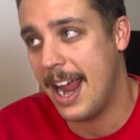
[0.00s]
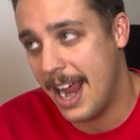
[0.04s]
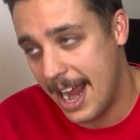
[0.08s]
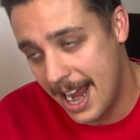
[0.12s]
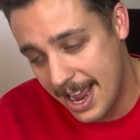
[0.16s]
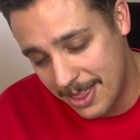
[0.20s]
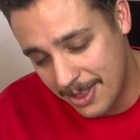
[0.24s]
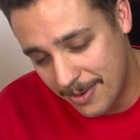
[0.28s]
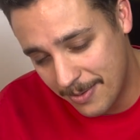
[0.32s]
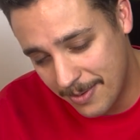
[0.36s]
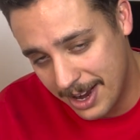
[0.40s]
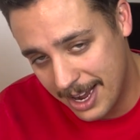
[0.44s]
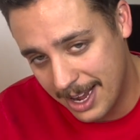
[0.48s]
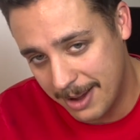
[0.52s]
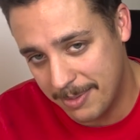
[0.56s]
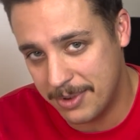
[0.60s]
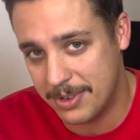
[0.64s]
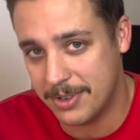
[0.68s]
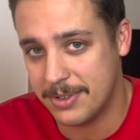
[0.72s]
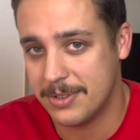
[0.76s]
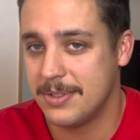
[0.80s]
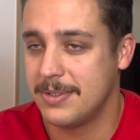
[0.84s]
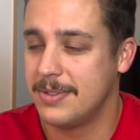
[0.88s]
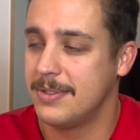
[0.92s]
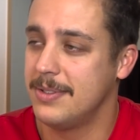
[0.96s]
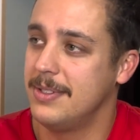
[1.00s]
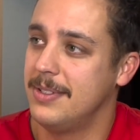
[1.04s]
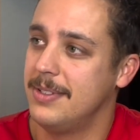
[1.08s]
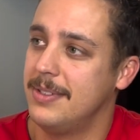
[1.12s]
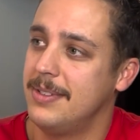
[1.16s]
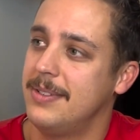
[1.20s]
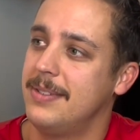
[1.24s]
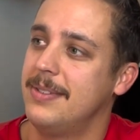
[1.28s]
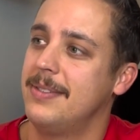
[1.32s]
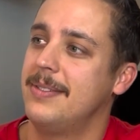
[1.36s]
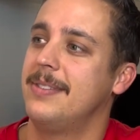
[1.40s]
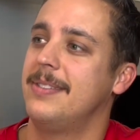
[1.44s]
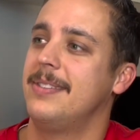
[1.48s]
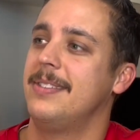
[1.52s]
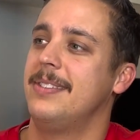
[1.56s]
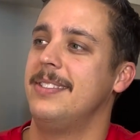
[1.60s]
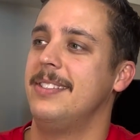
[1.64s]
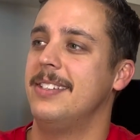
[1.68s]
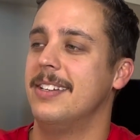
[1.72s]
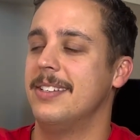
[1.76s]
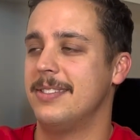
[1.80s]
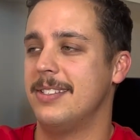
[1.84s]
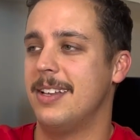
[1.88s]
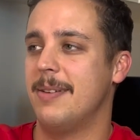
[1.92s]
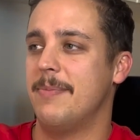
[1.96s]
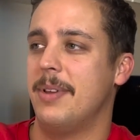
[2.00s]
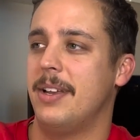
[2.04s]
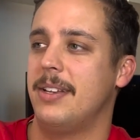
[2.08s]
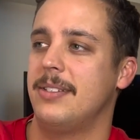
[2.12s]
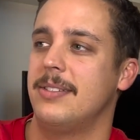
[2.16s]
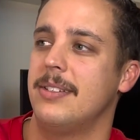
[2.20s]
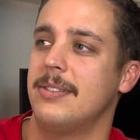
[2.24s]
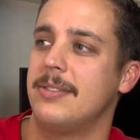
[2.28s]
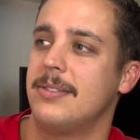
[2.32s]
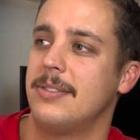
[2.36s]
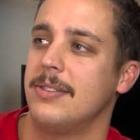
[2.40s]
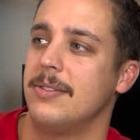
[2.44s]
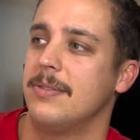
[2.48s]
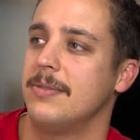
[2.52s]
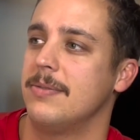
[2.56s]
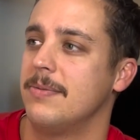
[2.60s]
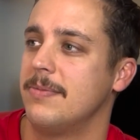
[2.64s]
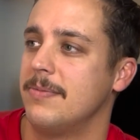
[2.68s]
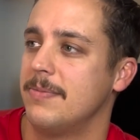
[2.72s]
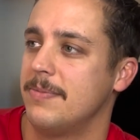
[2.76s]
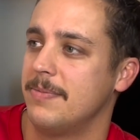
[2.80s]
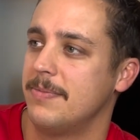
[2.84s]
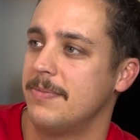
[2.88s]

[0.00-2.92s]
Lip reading: and the Raptors. Does that make sense to you?